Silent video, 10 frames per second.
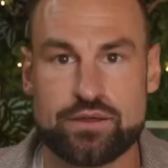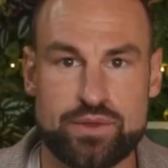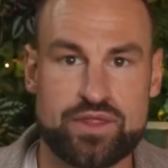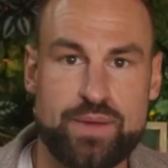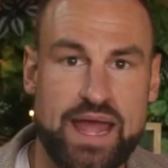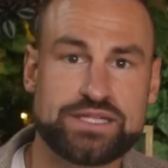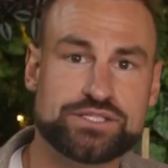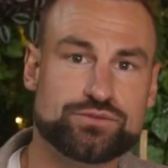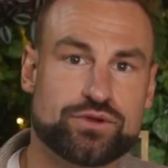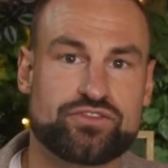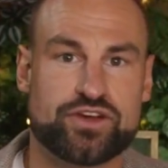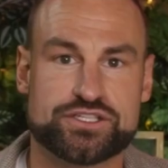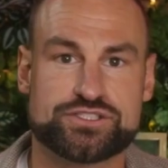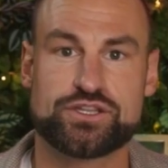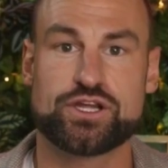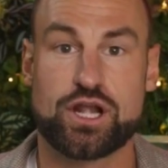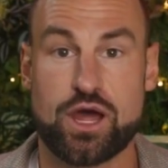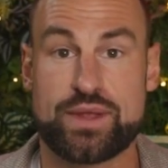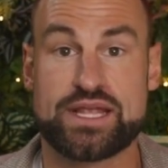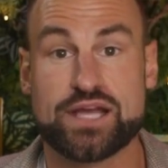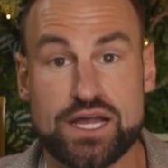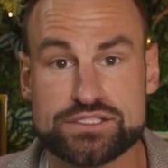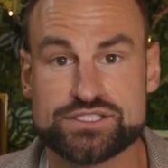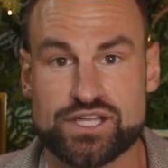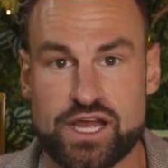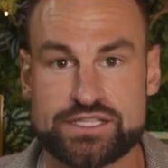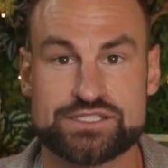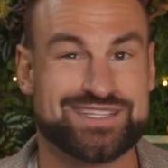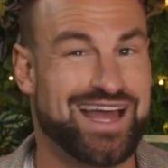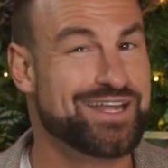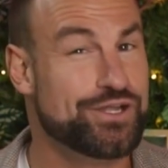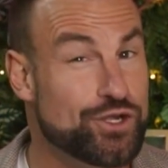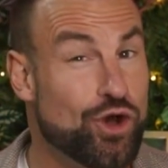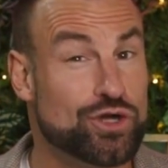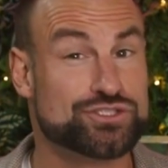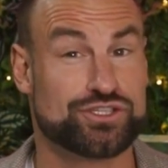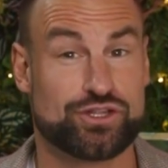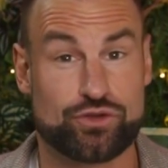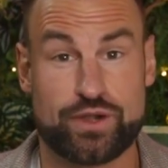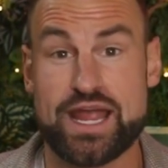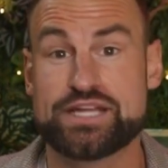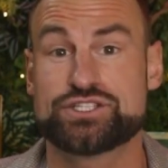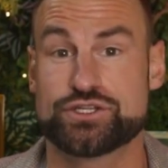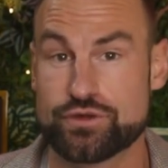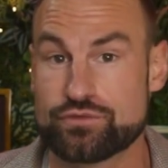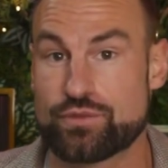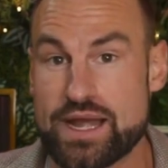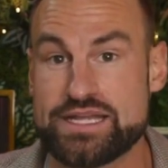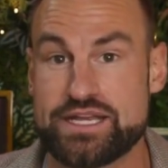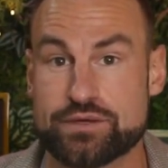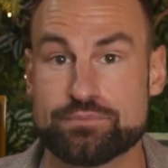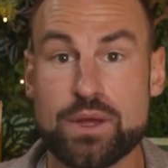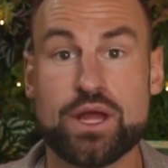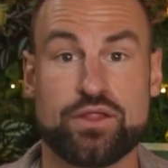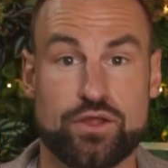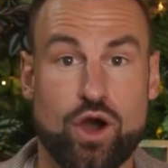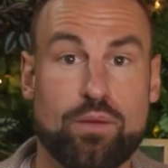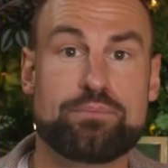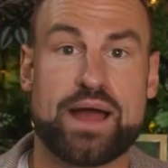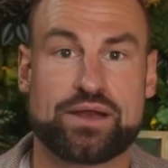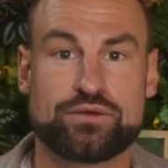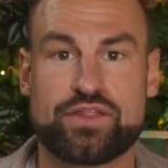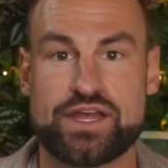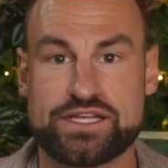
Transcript: But the patent refers to the glowing gun sights and not the creation of radium, the compound that